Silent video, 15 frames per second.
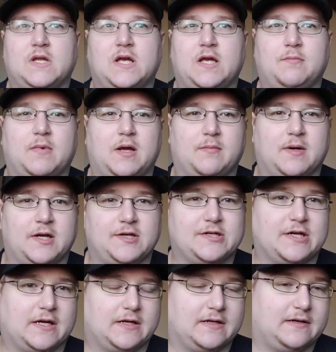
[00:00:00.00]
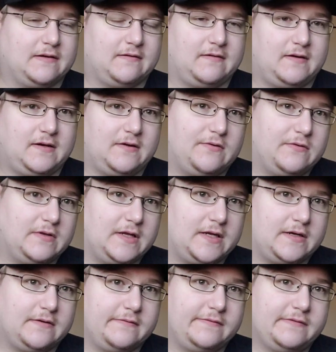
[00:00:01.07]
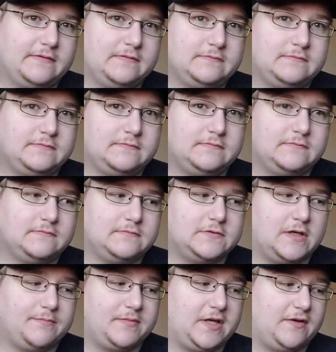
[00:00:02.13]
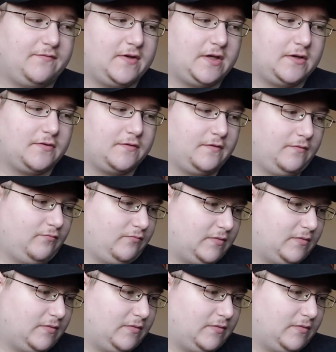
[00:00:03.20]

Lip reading: in my mind, Shotgun doesn't need a whole lot of update videos.